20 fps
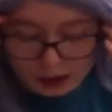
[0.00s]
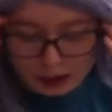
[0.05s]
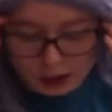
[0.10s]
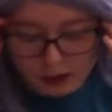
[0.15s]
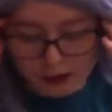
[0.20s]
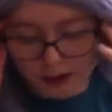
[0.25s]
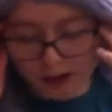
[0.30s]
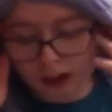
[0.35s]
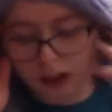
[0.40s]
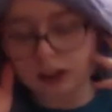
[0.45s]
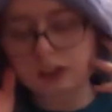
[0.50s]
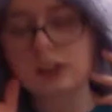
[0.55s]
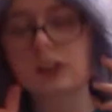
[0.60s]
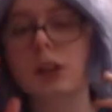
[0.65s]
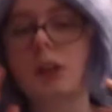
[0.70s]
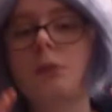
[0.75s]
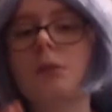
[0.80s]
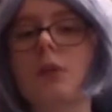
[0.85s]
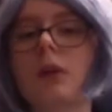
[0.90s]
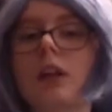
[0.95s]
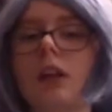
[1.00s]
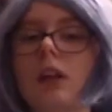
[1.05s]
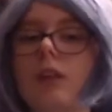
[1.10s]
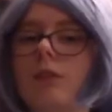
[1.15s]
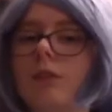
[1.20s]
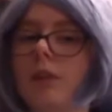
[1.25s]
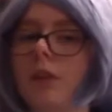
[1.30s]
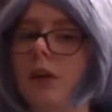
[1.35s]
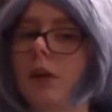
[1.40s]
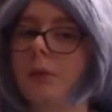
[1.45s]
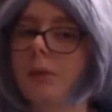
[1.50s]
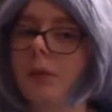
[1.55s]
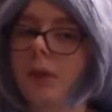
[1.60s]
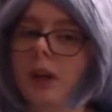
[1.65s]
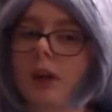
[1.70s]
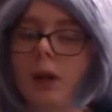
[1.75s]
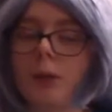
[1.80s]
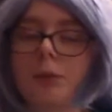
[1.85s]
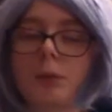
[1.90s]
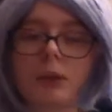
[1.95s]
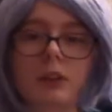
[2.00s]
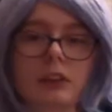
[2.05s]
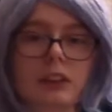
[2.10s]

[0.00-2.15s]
outlines could be from a couple of